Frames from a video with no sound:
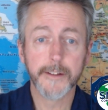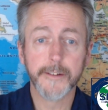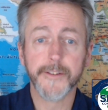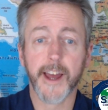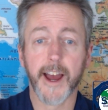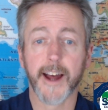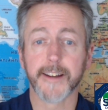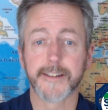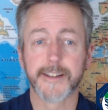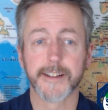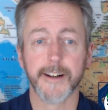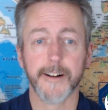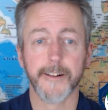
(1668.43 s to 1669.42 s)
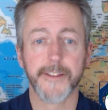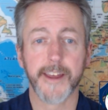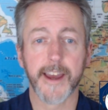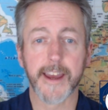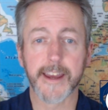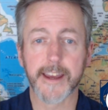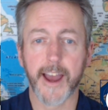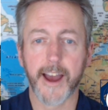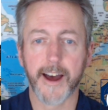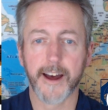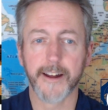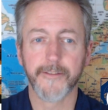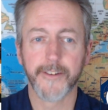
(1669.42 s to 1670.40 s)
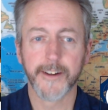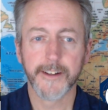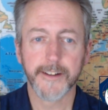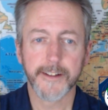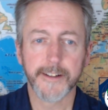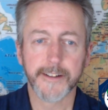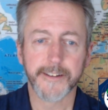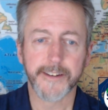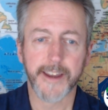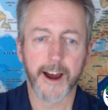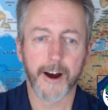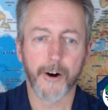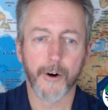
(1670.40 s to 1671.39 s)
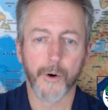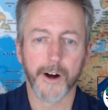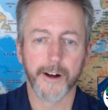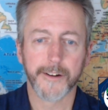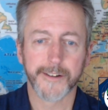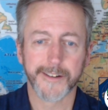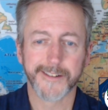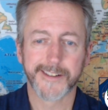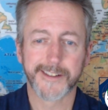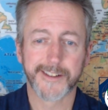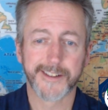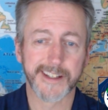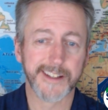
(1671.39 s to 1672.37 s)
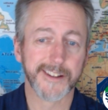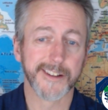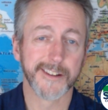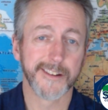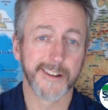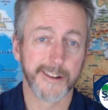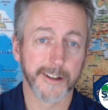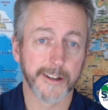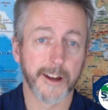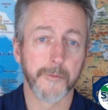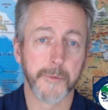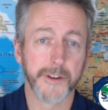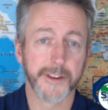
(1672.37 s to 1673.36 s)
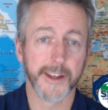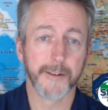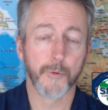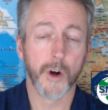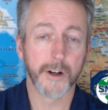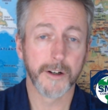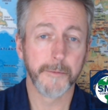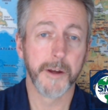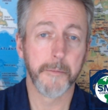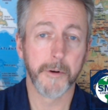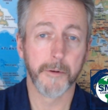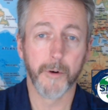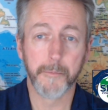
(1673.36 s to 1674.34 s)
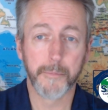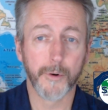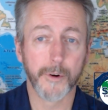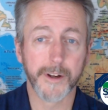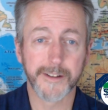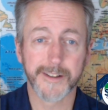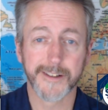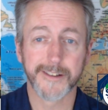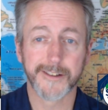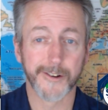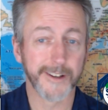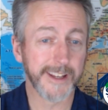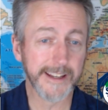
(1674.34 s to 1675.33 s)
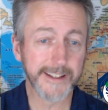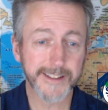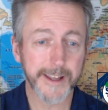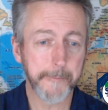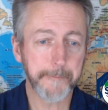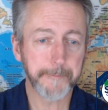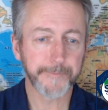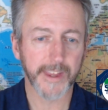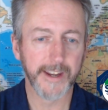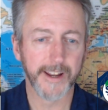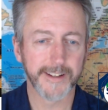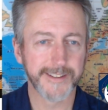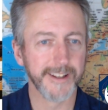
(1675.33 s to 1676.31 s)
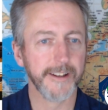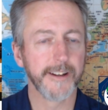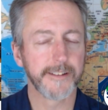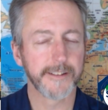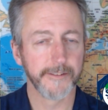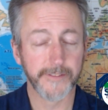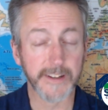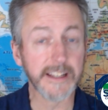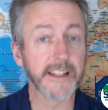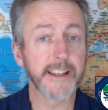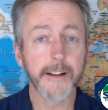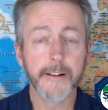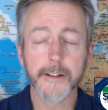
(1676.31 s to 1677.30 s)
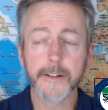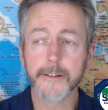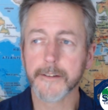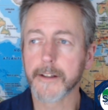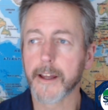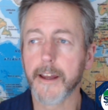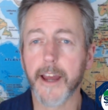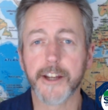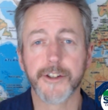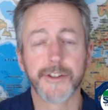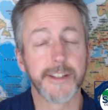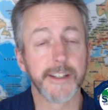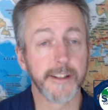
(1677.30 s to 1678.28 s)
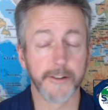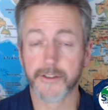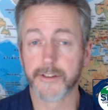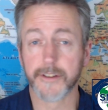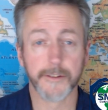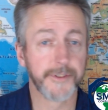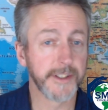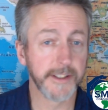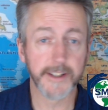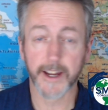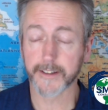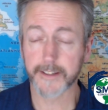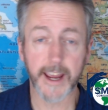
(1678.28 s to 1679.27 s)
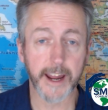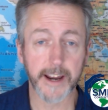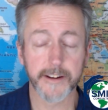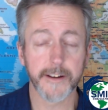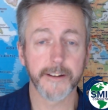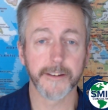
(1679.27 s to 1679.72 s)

that they have now seen the government that welcomed them at one point turn against them, and that's a feeling. And you've seen that in Canada,